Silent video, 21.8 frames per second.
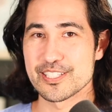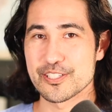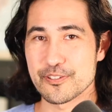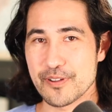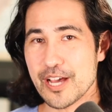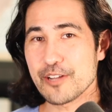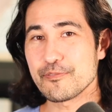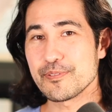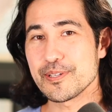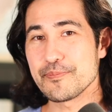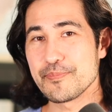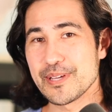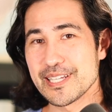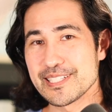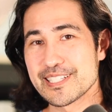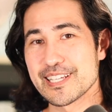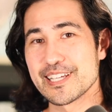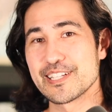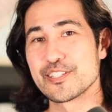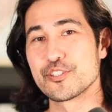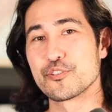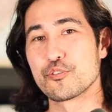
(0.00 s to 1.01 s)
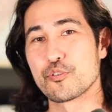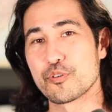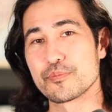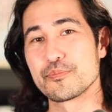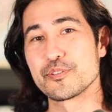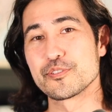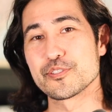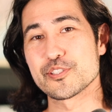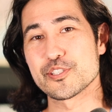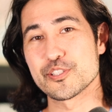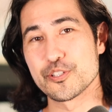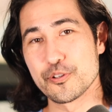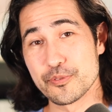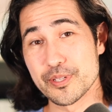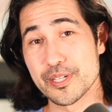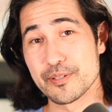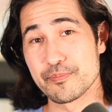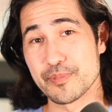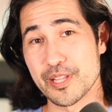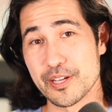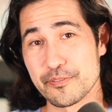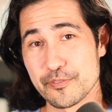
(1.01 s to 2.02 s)
So how do we maintain normal
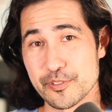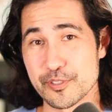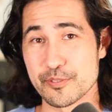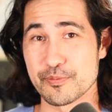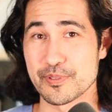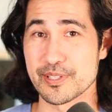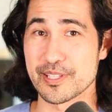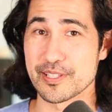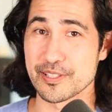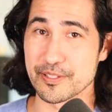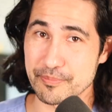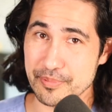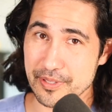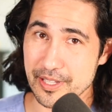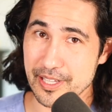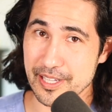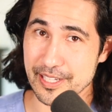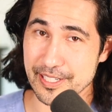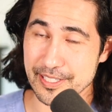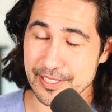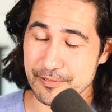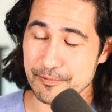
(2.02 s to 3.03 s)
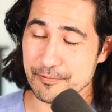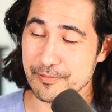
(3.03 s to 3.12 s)
sodium levels within the blood?